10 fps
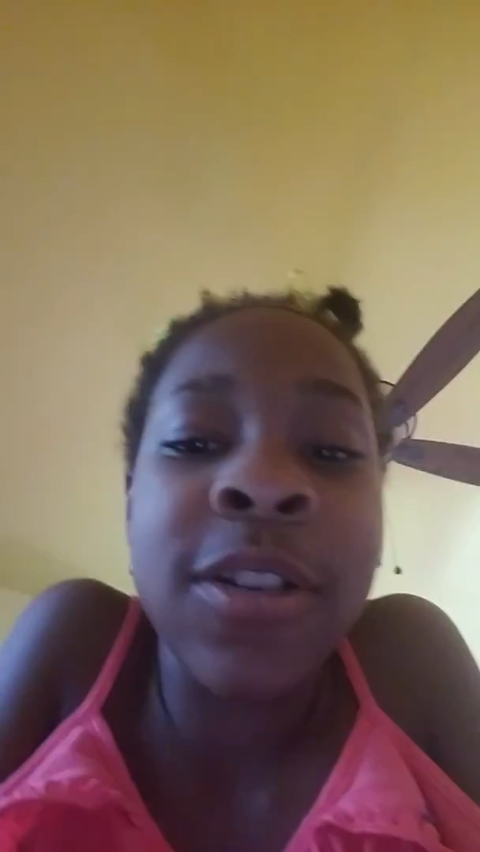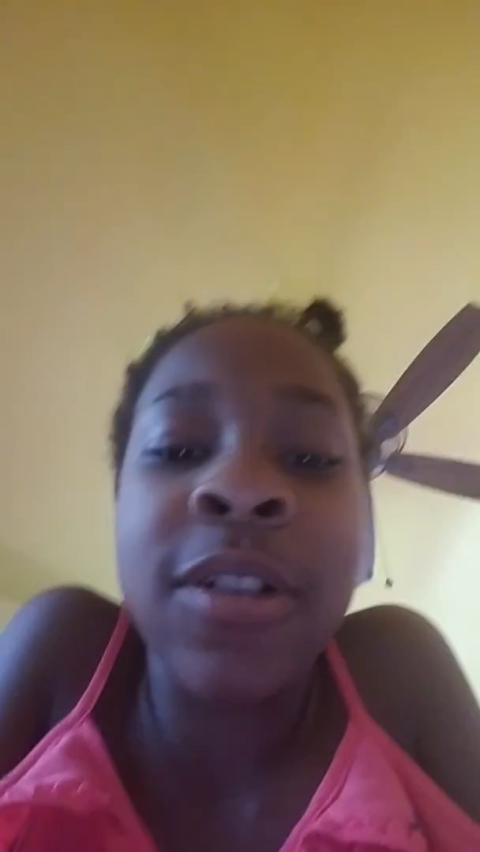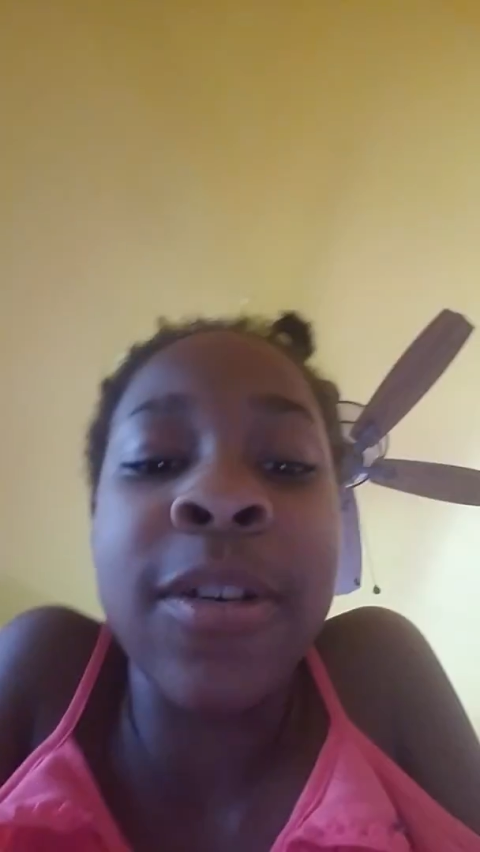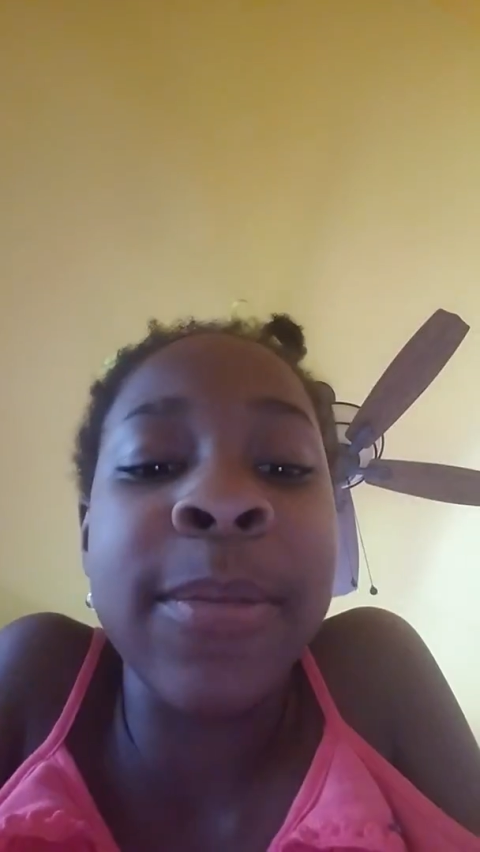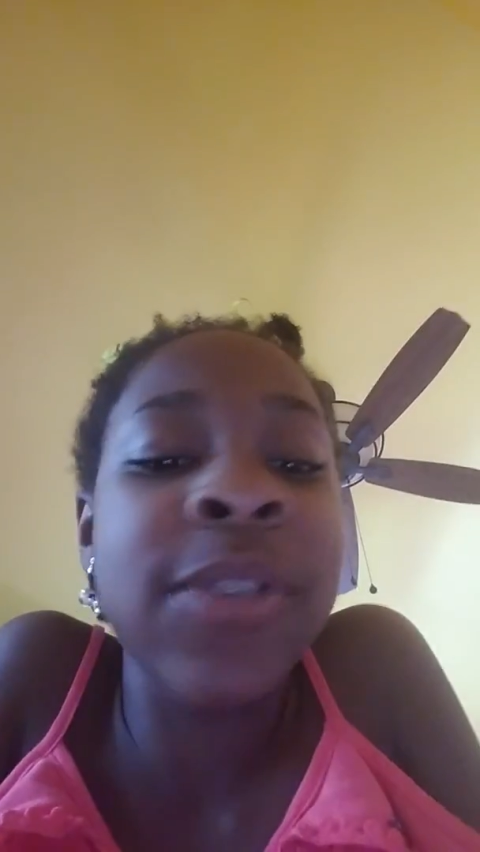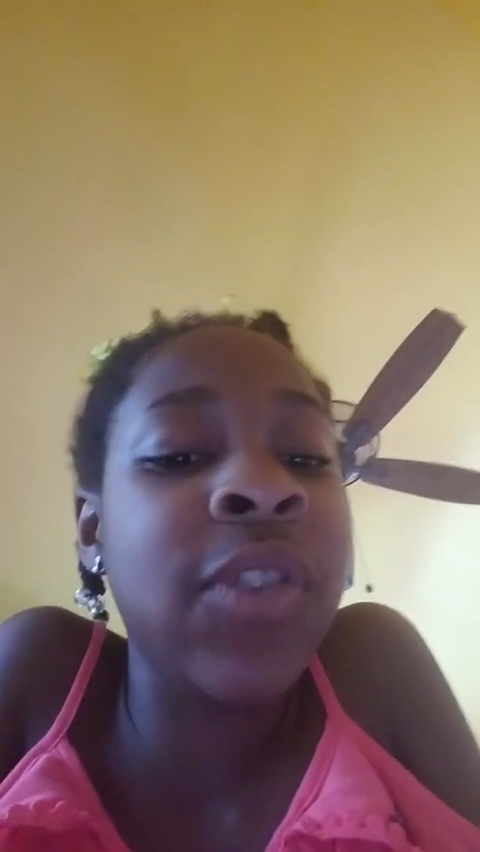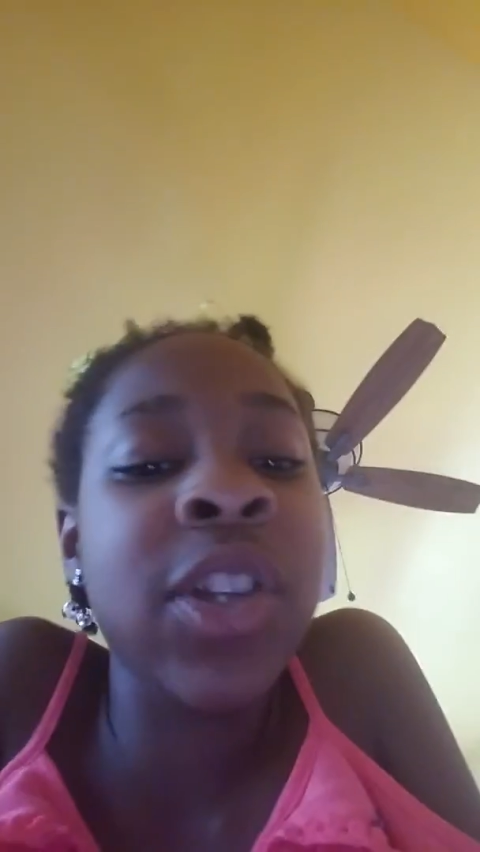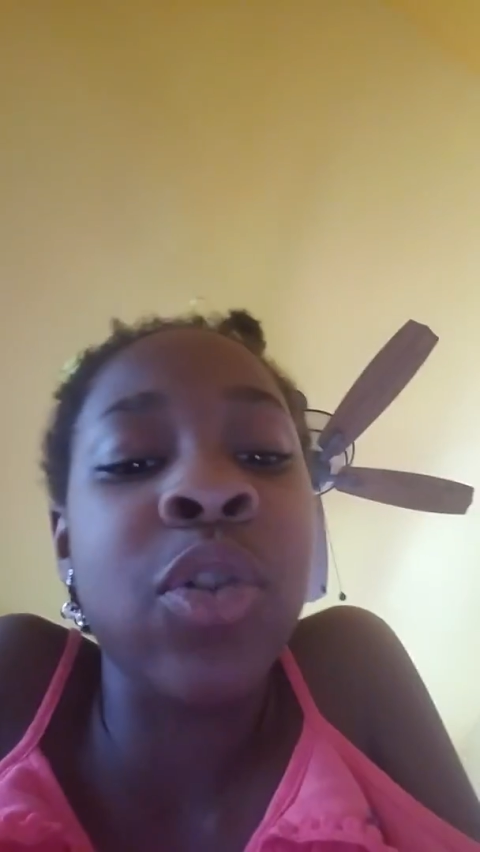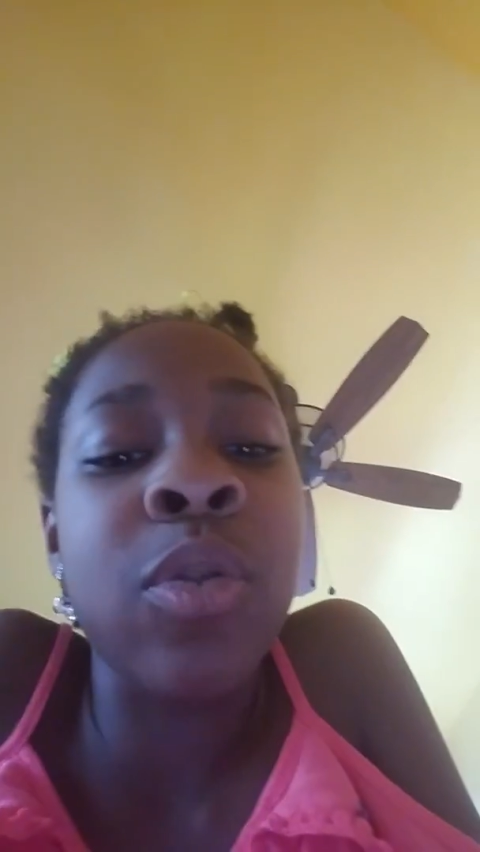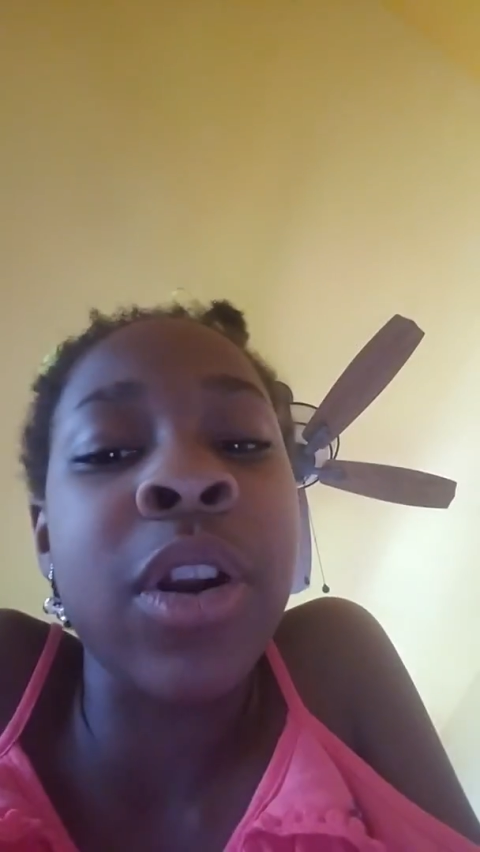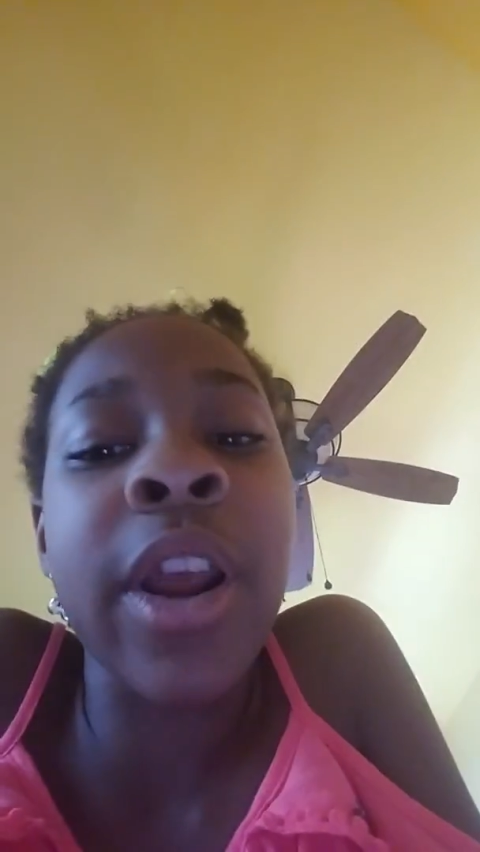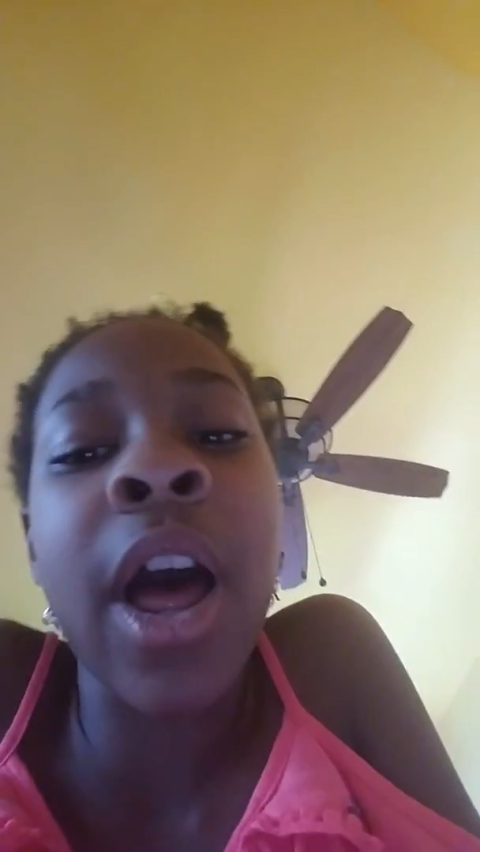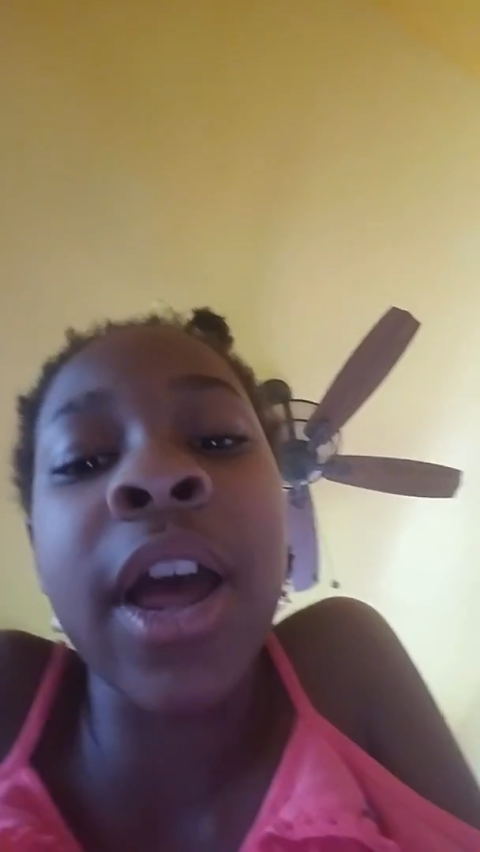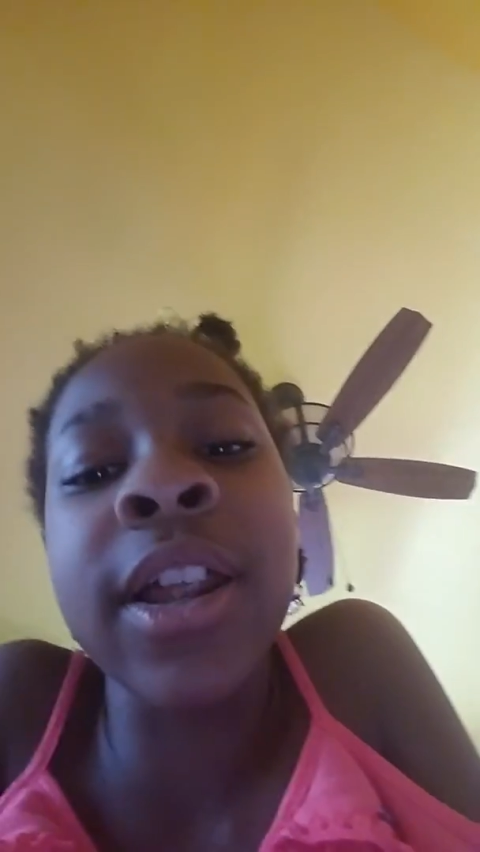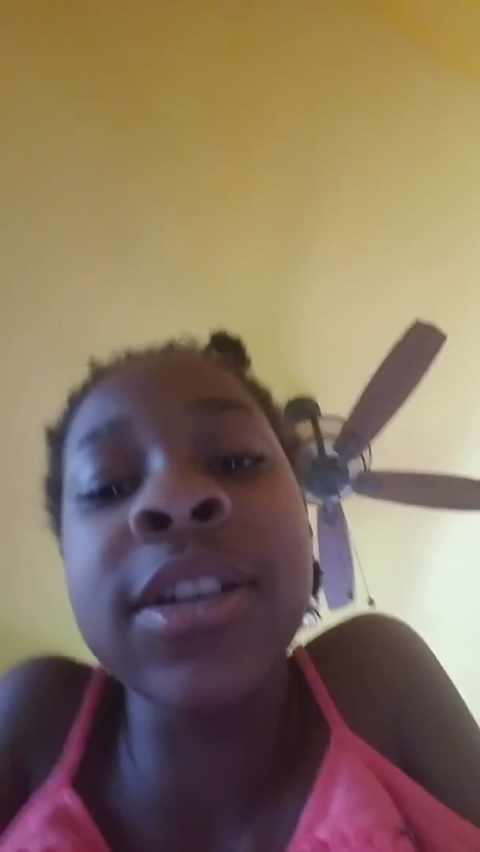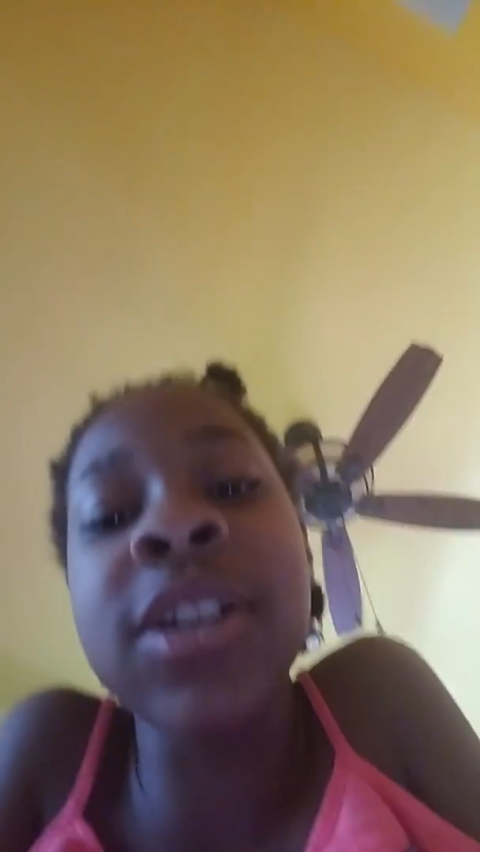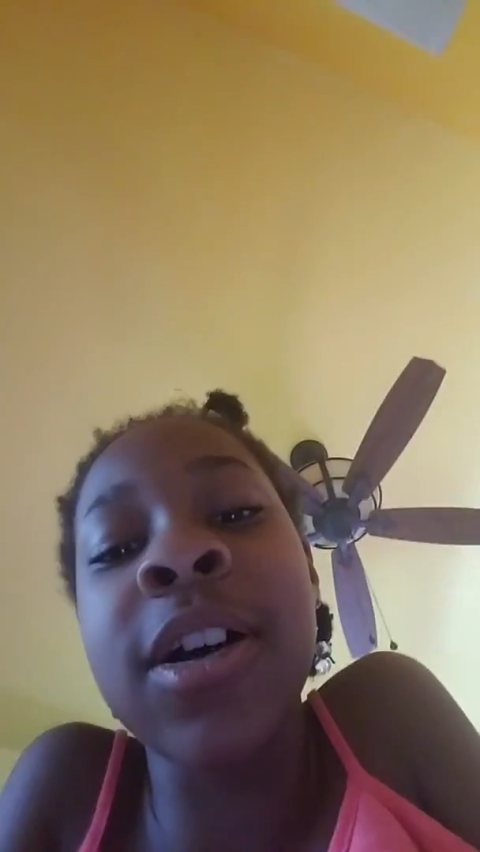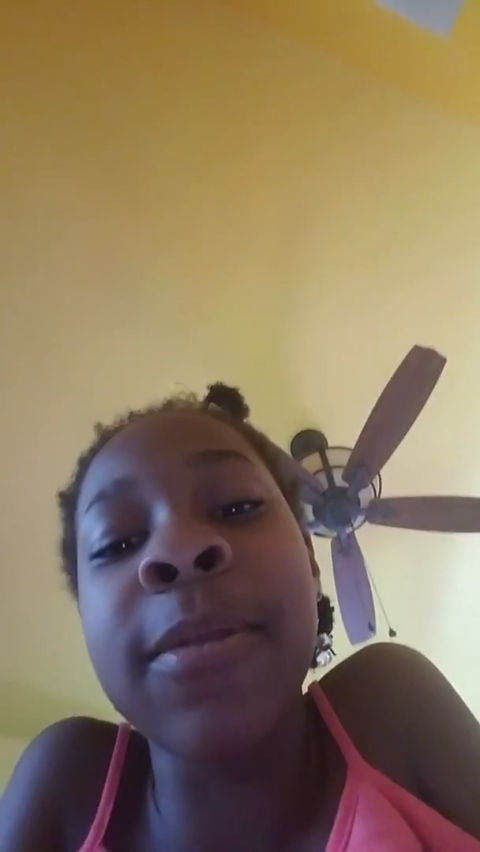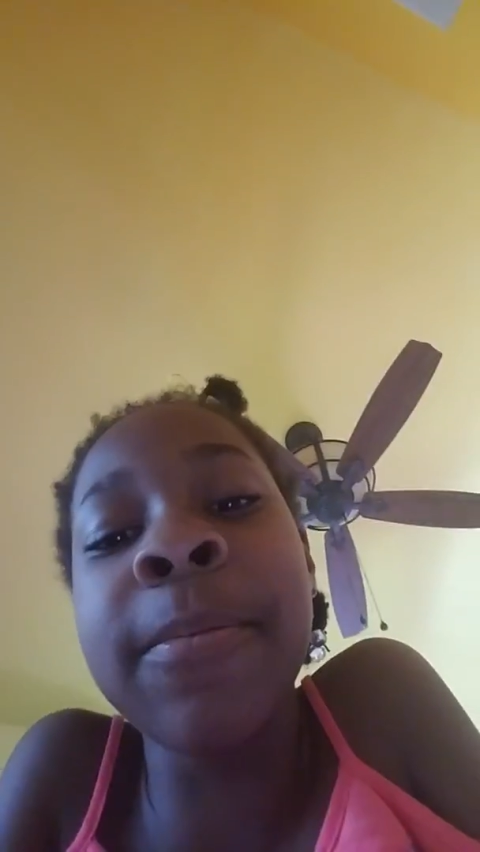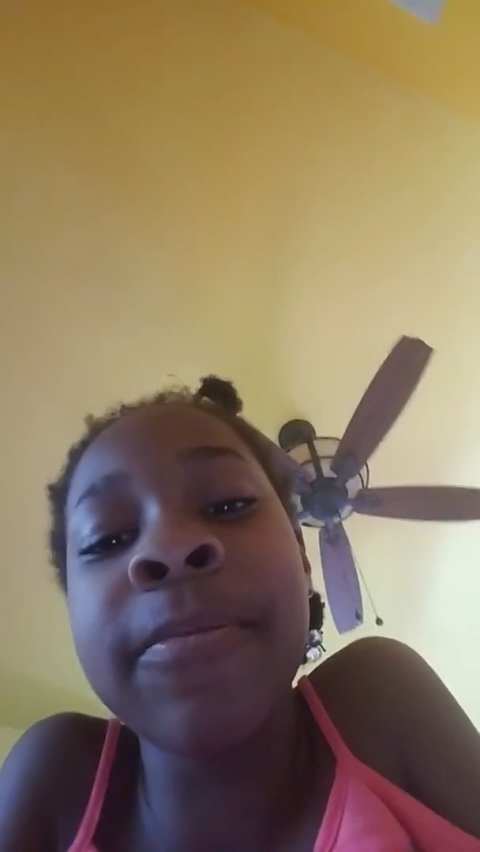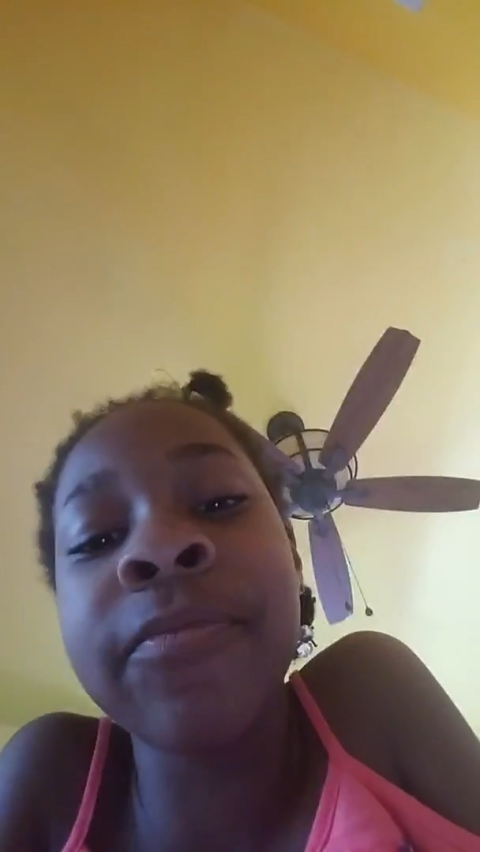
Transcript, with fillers: Her name is Victoria, and, um...